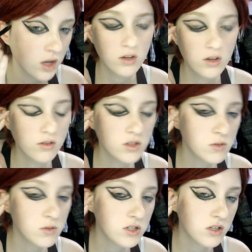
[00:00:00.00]
So this one
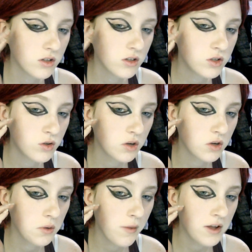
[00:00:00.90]
doesn't look too horribly
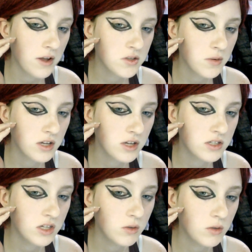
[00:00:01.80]
bad, so I'm going to
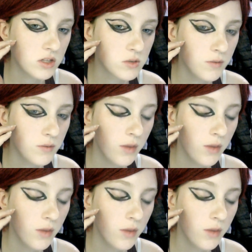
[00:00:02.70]
continue with this one.